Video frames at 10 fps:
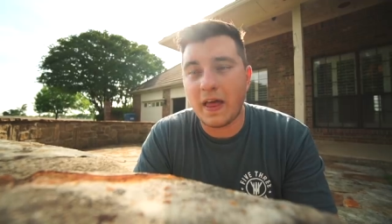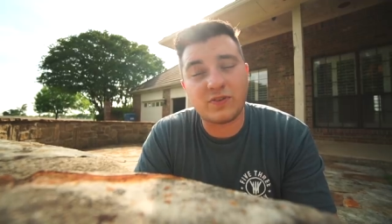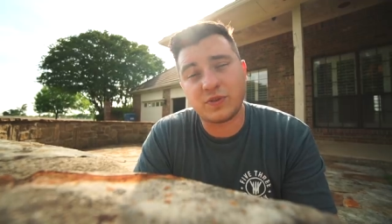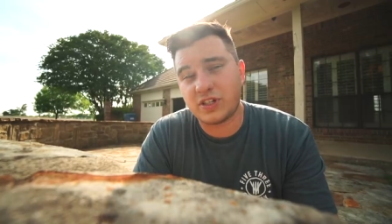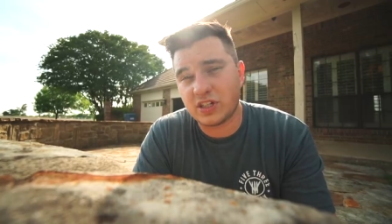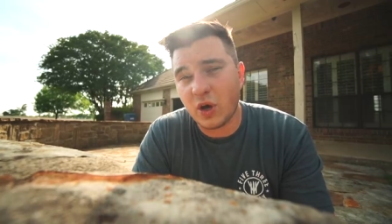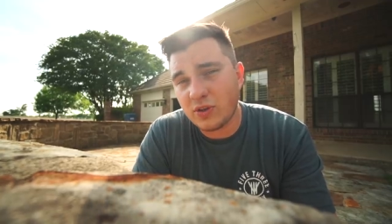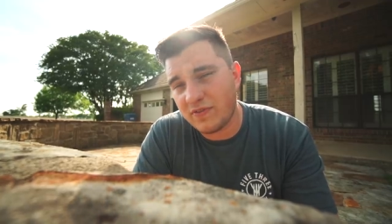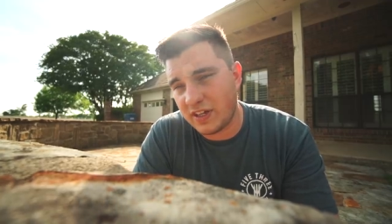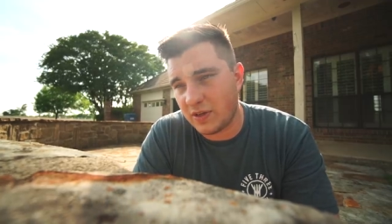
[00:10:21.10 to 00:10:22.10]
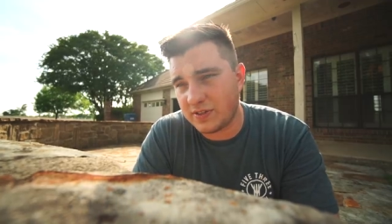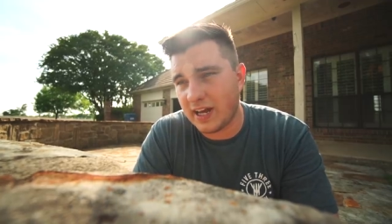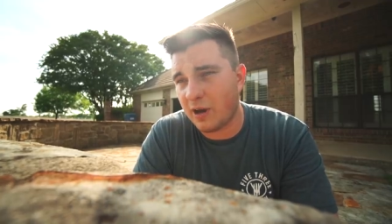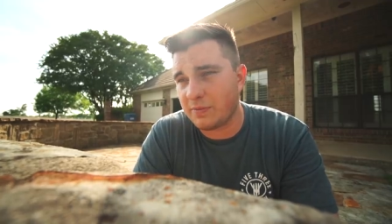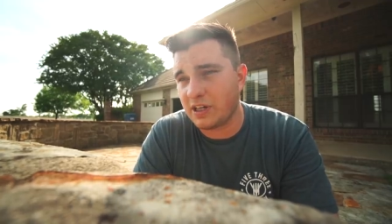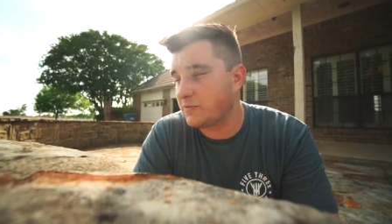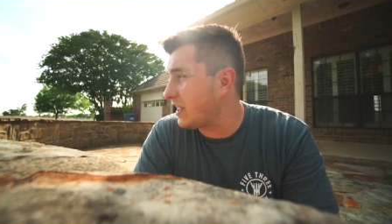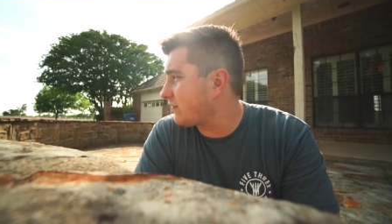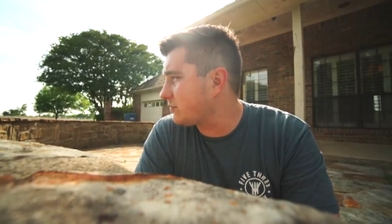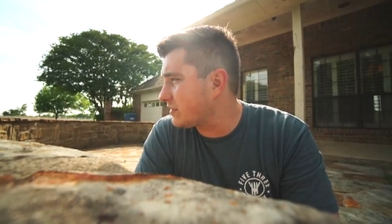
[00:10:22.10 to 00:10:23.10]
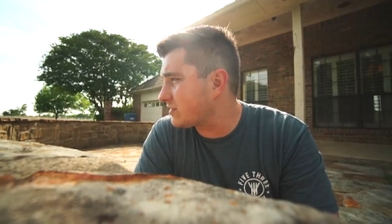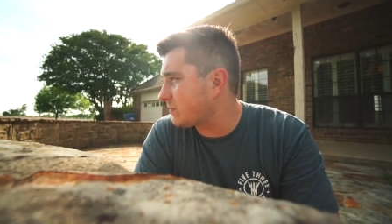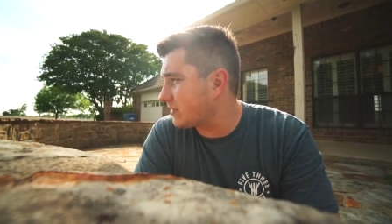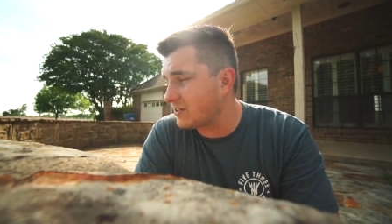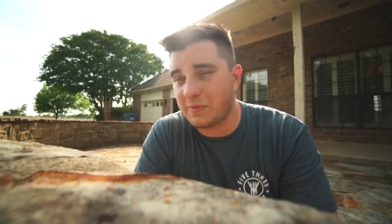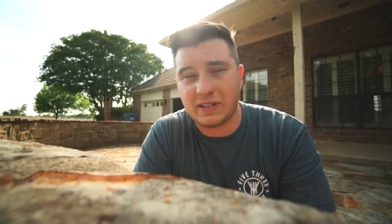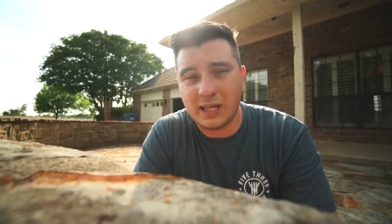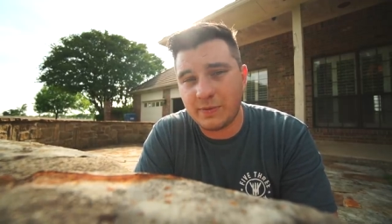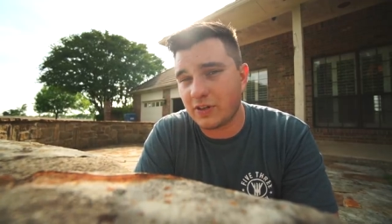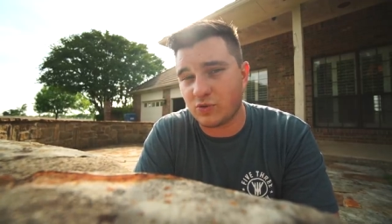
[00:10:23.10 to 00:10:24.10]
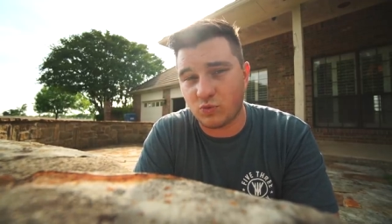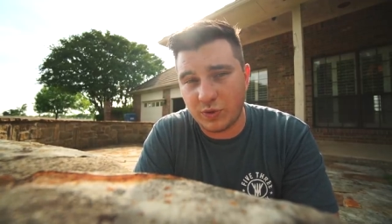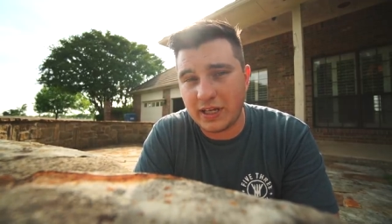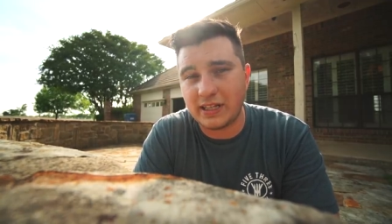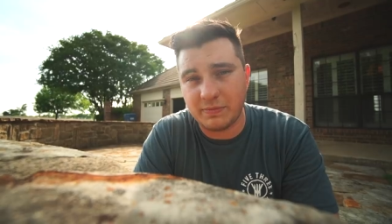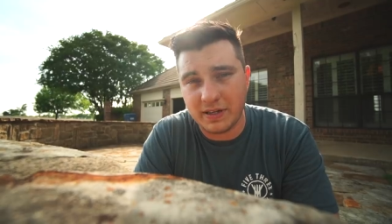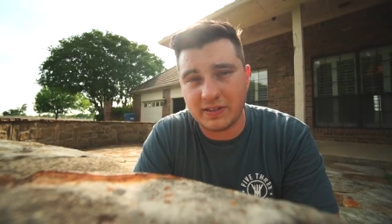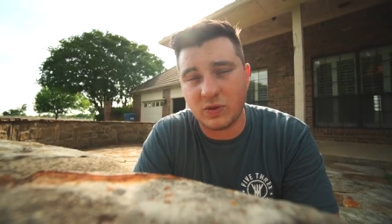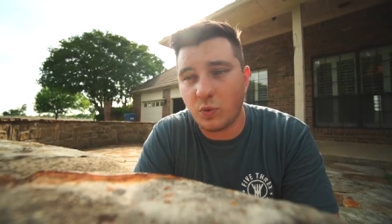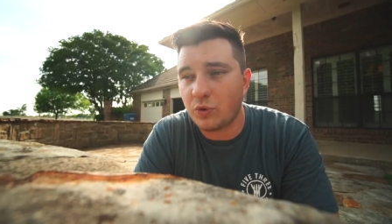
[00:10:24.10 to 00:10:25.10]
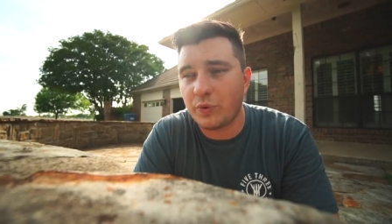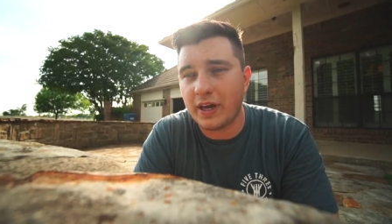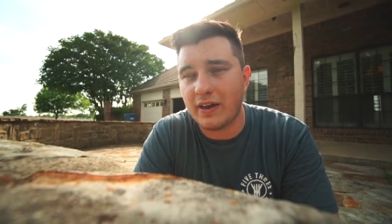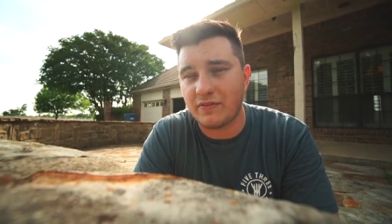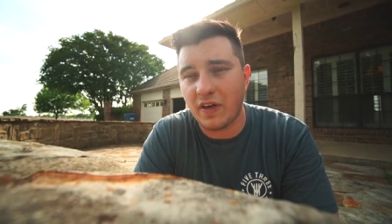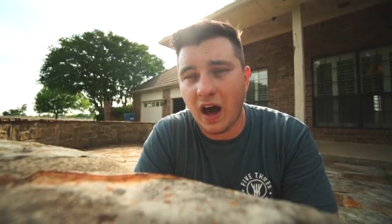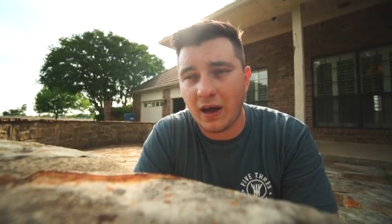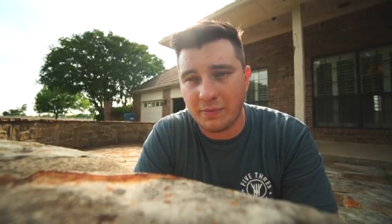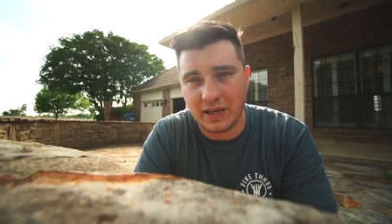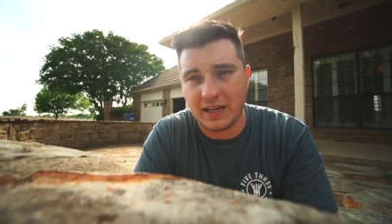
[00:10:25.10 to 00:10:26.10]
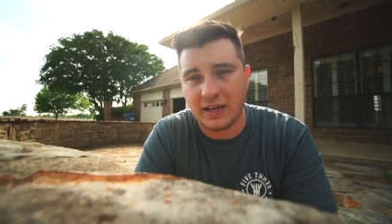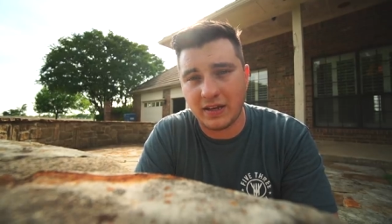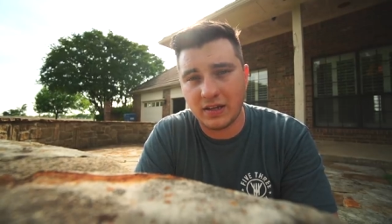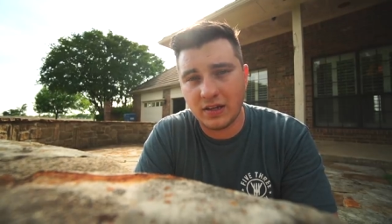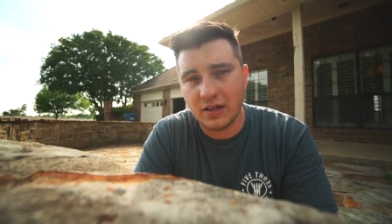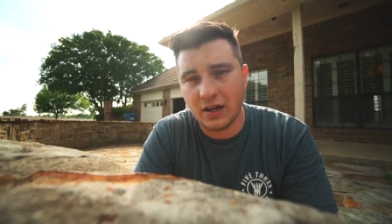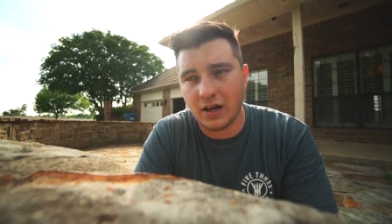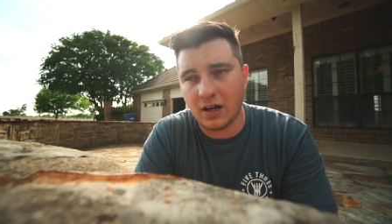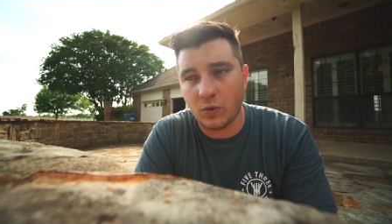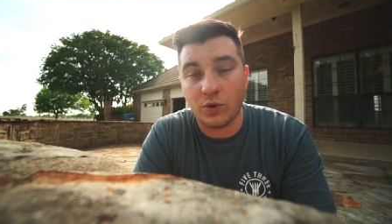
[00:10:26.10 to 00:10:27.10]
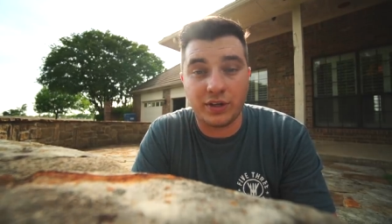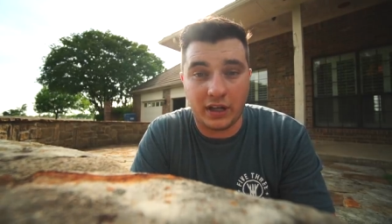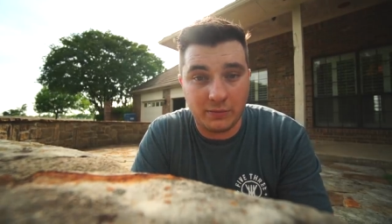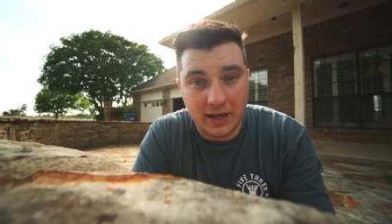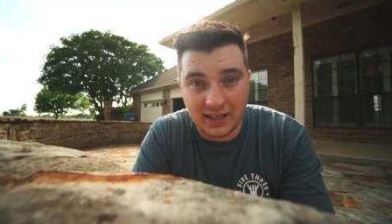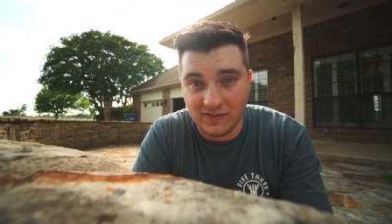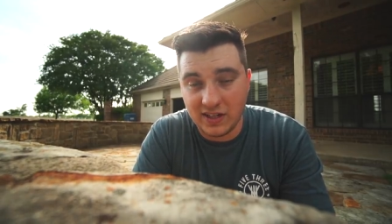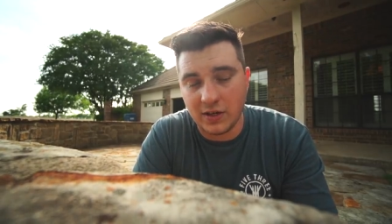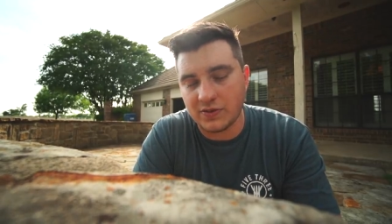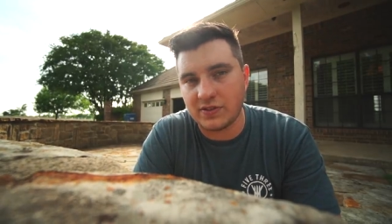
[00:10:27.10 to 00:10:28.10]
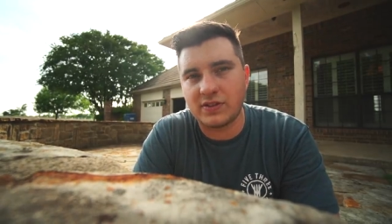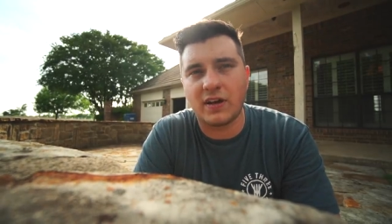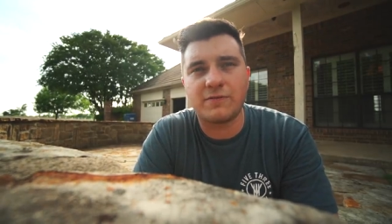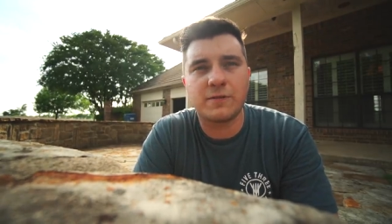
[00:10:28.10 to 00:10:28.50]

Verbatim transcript: It hasn't really slowed the videos down, but it's definitely been something that's been keeping us really busy when we have not been uh, working and making videos and stuff.